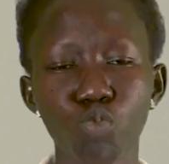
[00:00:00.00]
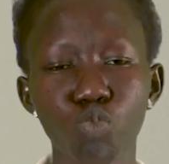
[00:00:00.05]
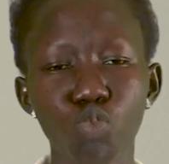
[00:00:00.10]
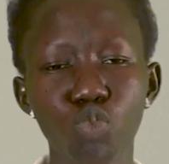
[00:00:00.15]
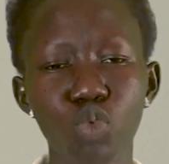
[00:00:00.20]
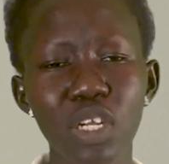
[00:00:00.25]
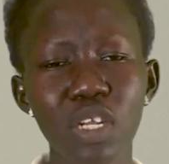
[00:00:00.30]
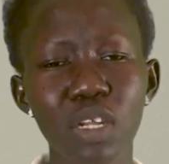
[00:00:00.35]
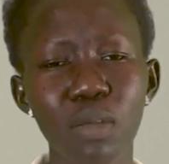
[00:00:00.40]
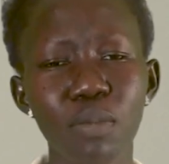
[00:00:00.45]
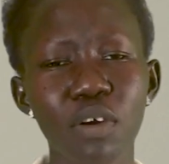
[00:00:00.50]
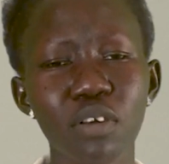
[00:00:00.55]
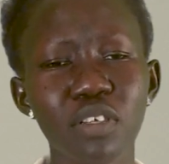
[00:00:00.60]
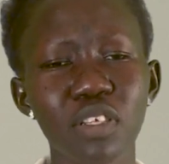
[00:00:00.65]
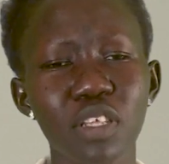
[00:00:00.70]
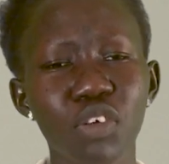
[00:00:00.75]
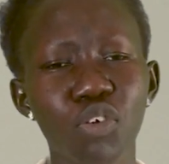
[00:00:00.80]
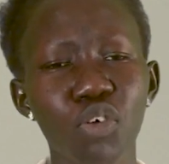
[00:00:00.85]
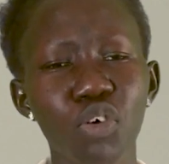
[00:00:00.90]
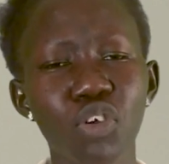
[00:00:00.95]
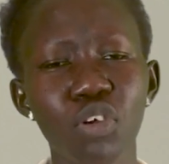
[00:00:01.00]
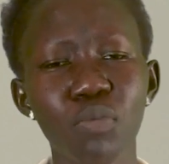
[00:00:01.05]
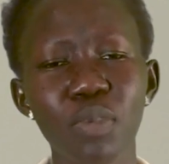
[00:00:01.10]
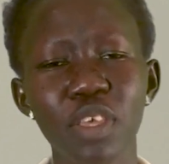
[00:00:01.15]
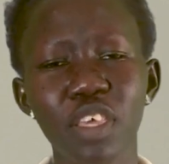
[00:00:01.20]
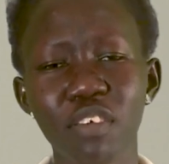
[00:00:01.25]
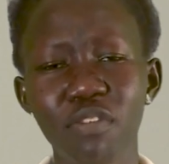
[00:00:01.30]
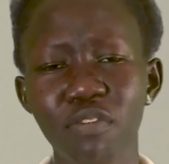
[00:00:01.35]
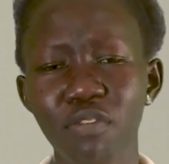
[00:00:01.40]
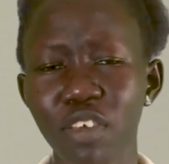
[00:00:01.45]
What about the
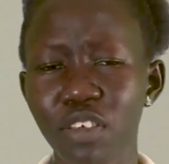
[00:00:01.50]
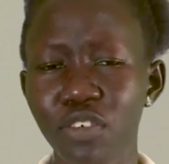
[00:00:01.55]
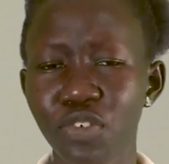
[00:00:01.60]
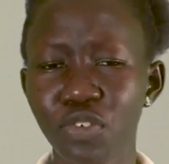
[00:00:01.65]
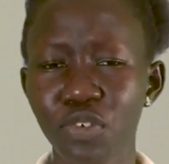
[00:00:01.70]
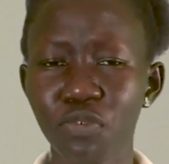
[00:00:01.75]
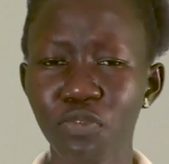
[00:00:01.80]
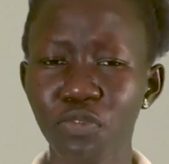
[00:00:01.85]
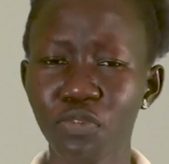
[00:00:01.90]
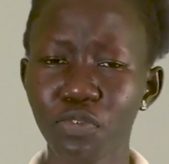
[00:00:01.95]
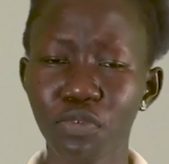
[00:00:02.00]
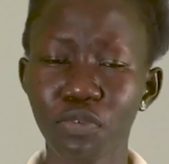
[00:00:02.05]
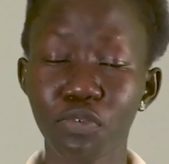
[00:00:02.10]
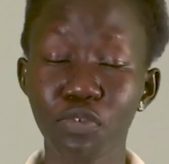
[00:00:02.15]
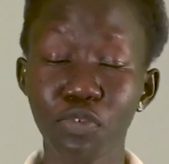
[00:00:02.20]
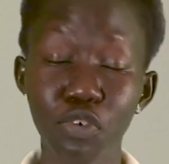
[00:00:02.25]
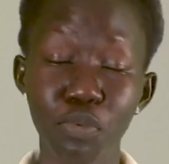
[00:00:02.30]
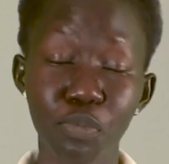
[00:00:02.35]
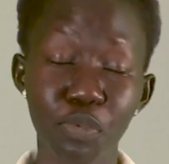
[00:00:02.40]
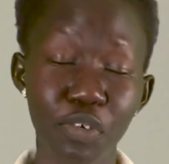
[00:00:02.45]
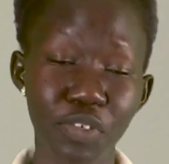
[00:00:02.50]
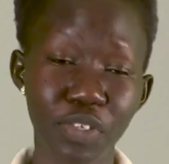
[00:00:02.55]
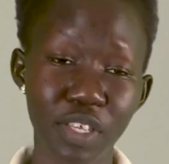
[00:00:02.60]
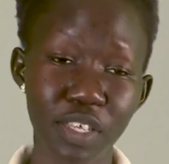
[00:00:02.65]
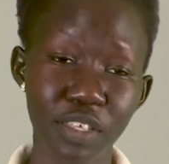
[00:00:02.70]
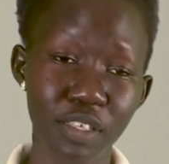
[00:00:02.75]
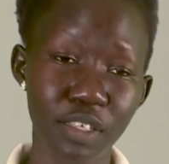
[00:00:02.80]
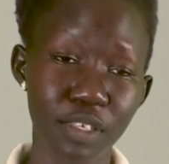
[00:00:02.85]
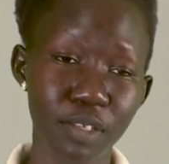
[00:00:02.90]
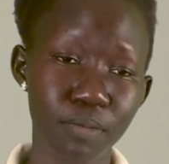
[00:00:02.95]
economic effects of food
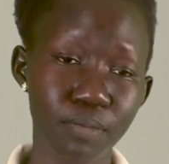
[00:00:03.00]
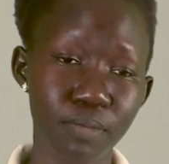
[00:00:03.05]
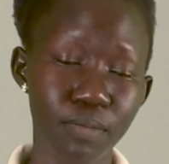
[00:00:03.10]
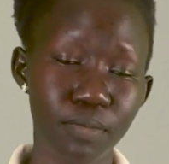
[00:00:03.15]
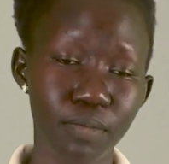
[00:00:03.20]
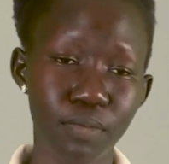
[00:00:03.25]
processing?